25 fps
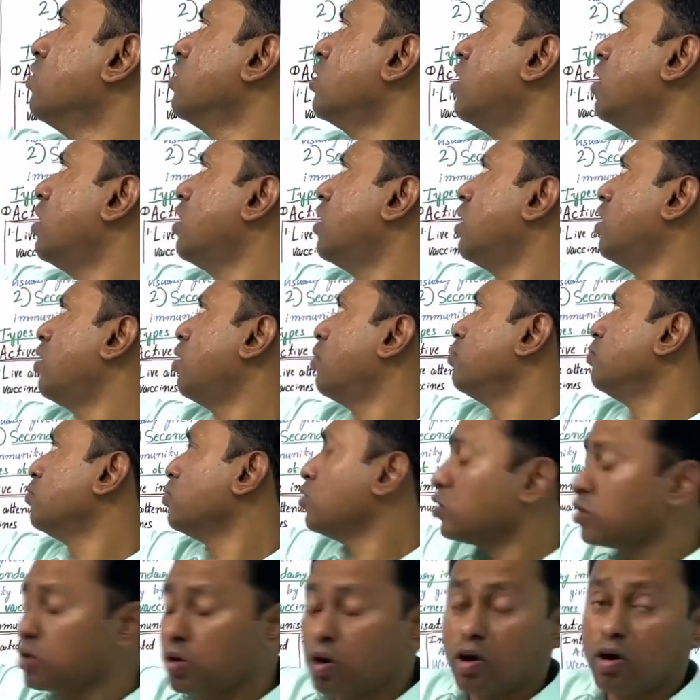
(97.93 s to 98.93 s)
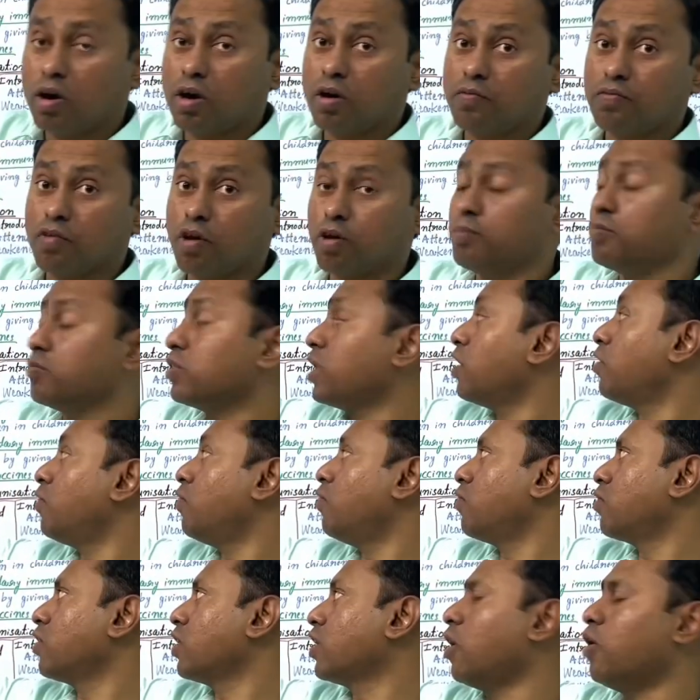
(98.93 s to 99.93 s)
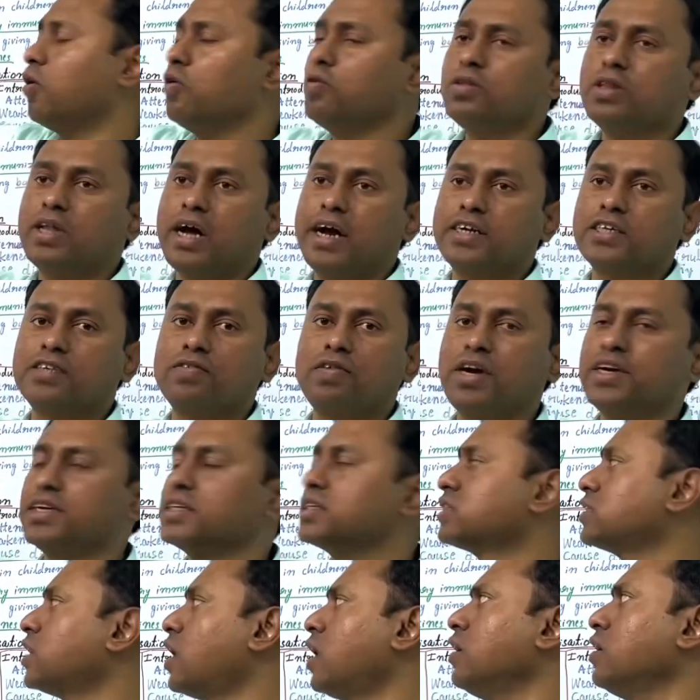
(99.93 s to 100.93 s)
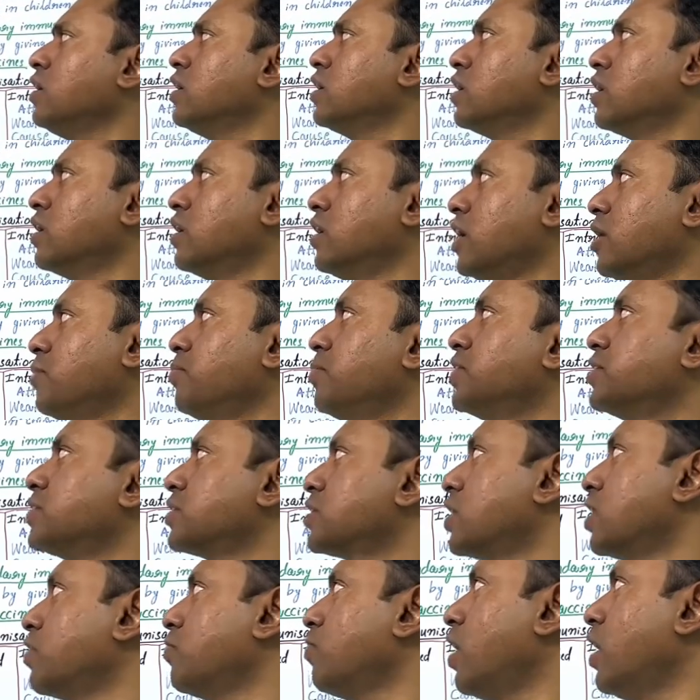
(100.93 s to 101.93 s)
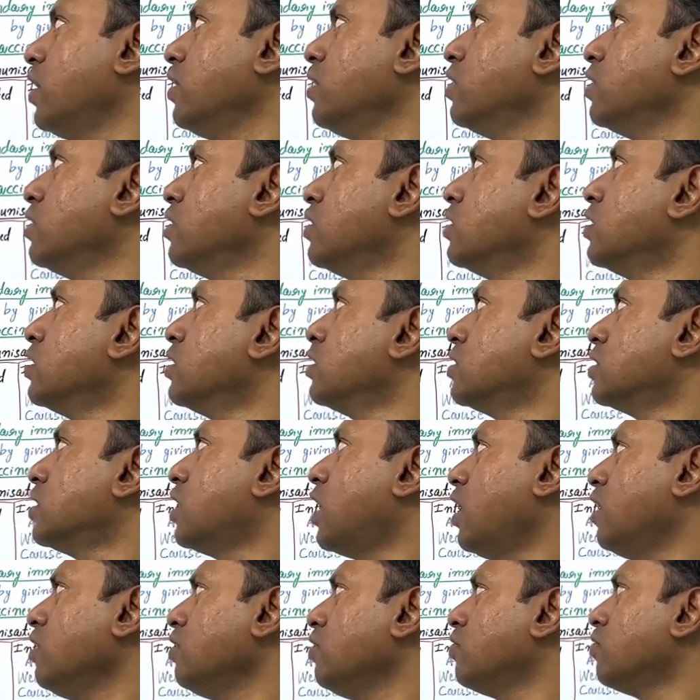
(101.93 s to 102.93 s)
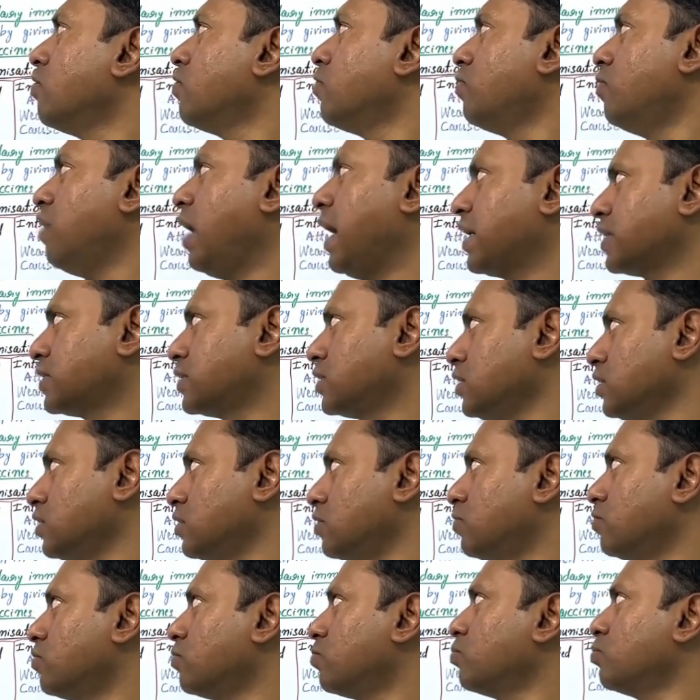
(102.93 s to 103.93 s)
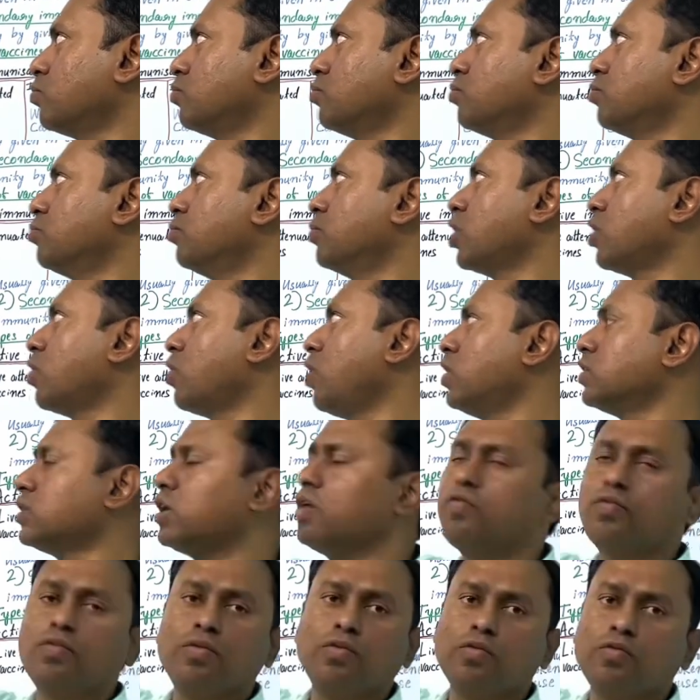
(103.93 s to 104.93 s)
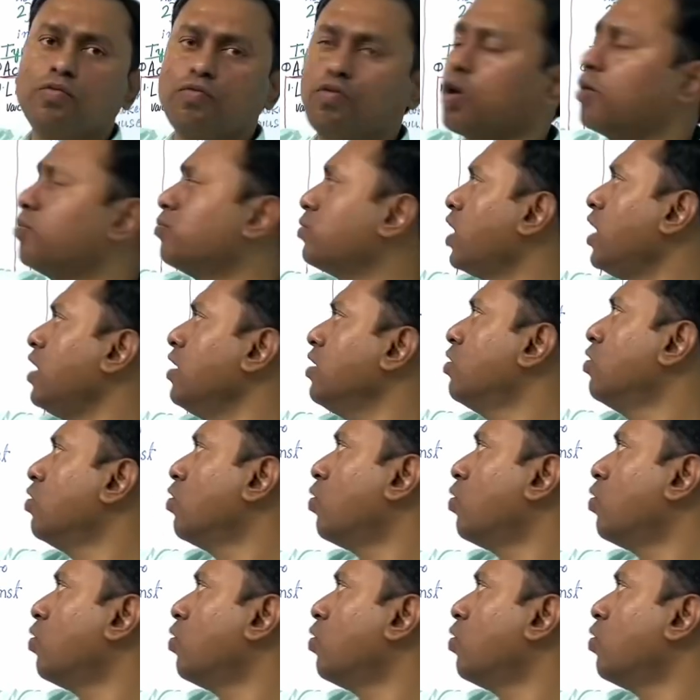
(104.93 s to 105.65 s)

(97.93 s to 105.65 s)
from the cow. That's why it is the name is given the vaccine, because of from the